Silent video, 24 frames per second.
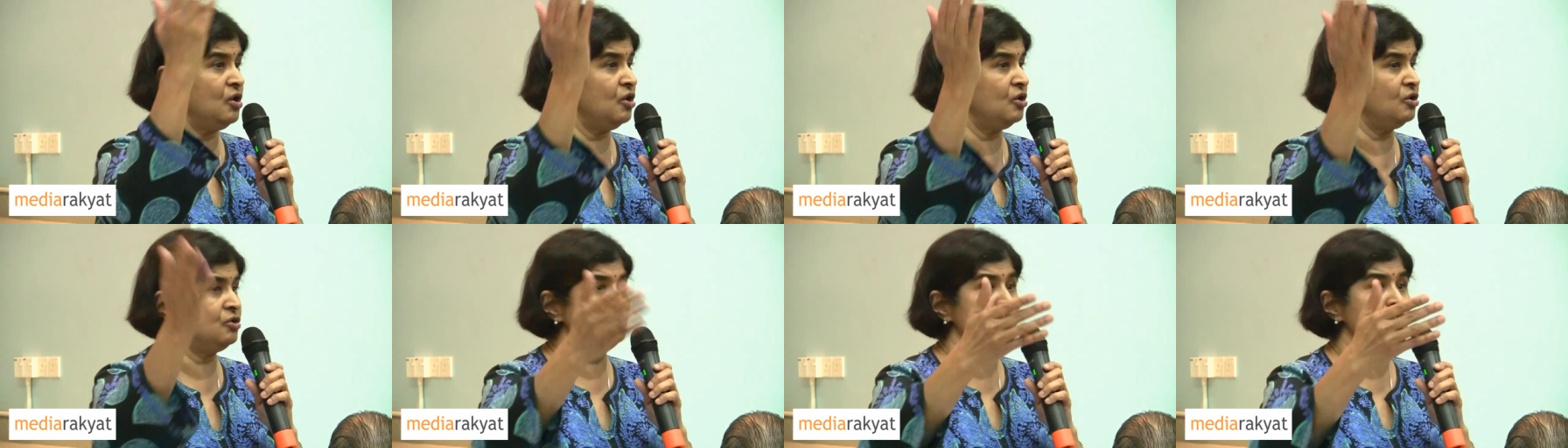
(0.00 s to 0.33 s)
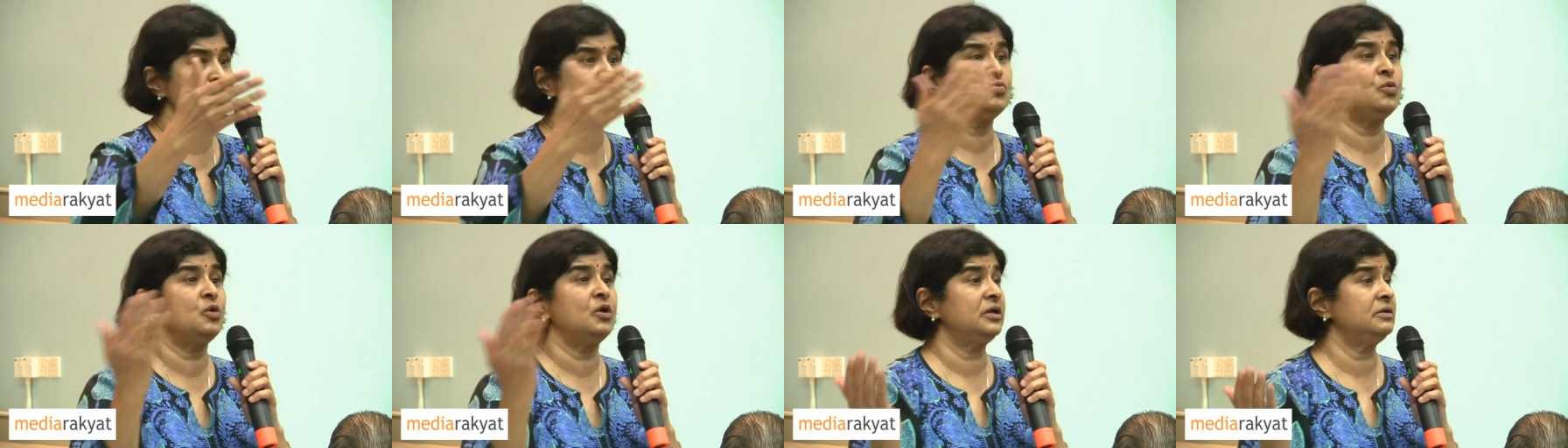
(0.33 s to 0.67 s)
God
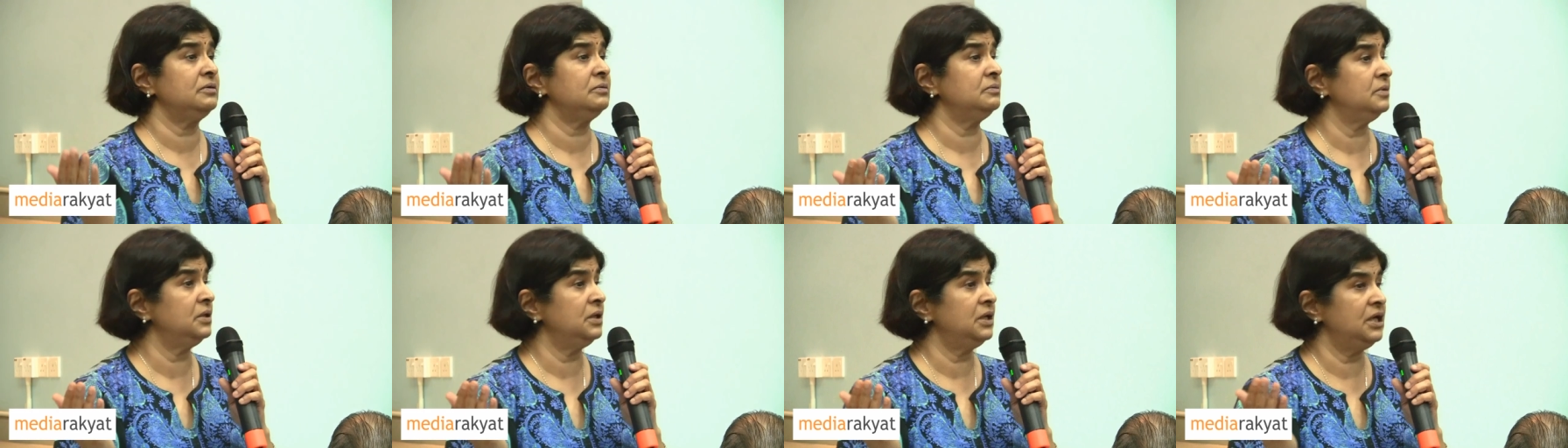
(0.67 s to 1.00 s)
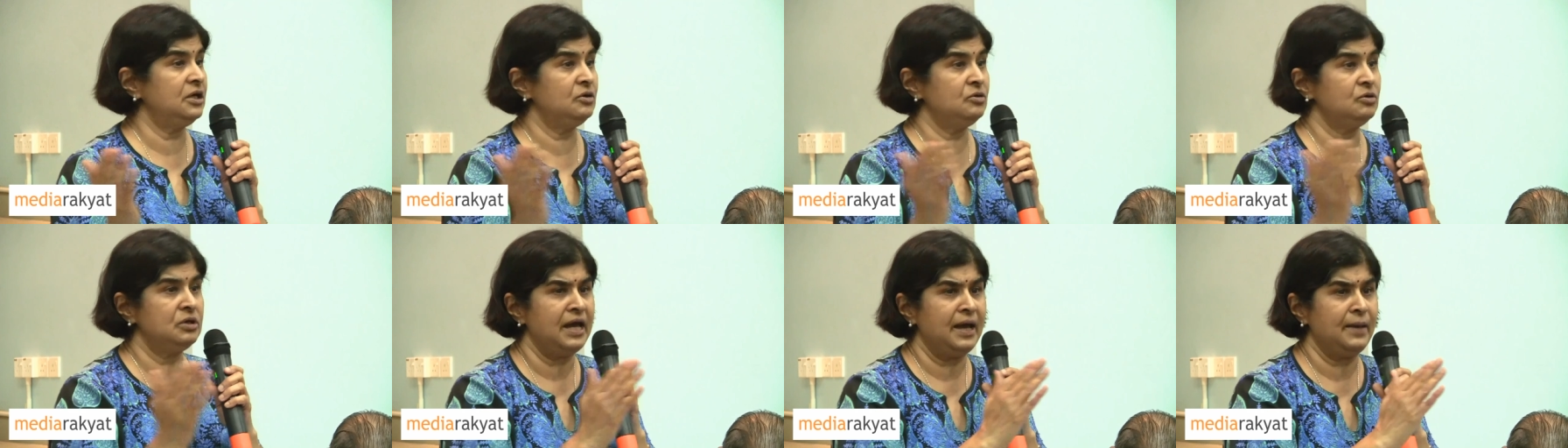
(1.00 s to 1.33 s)
knows what.
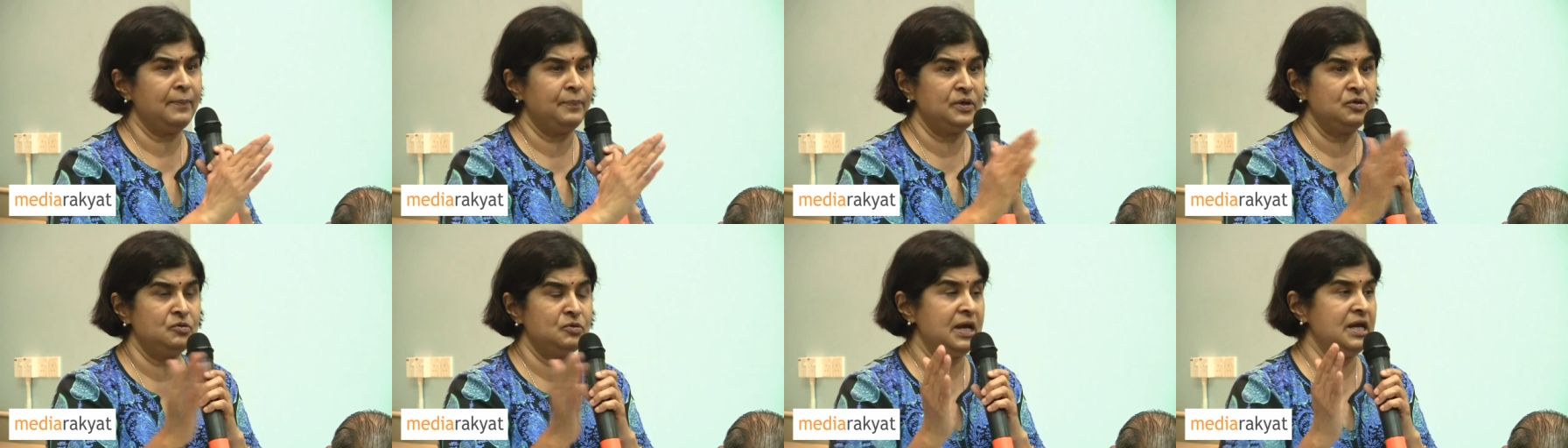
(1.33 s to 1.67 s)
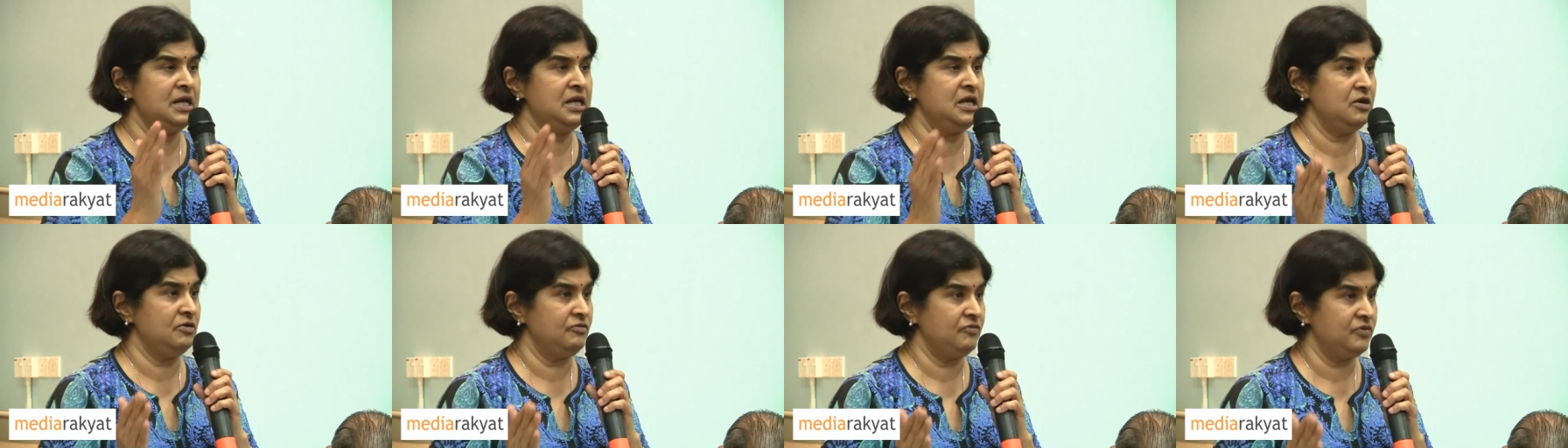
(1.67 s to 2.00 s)
It could happen to
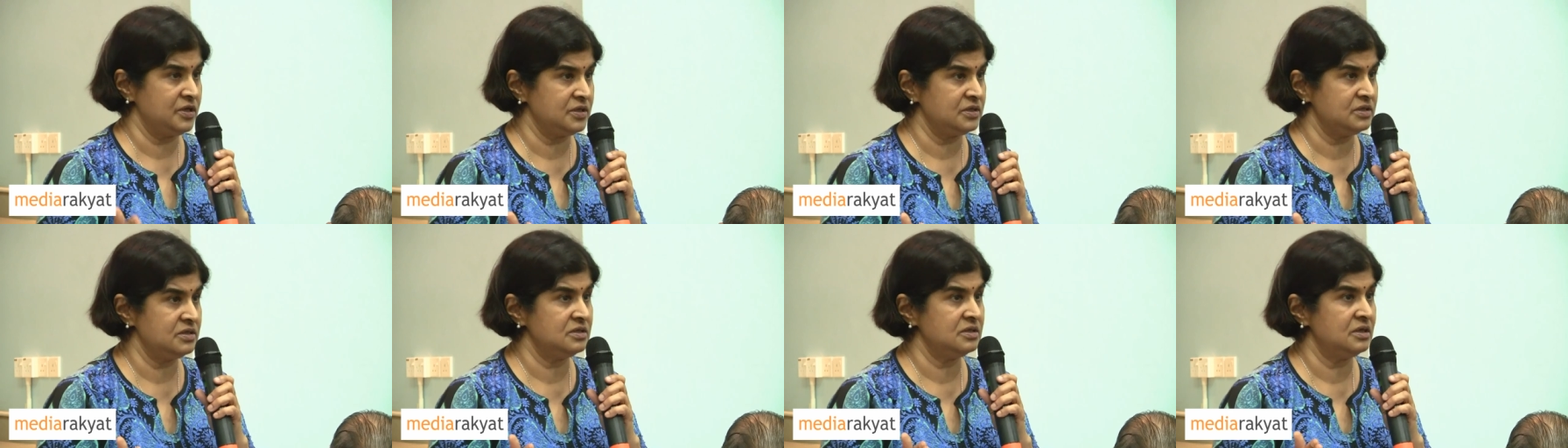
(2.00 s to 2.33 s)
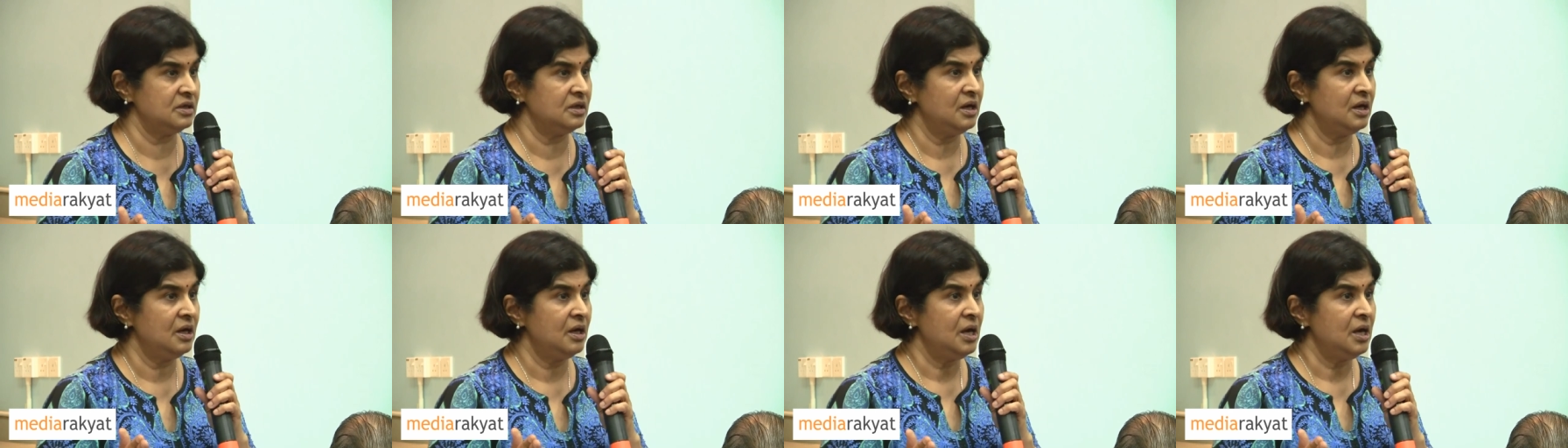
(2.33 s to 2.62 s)
any of us.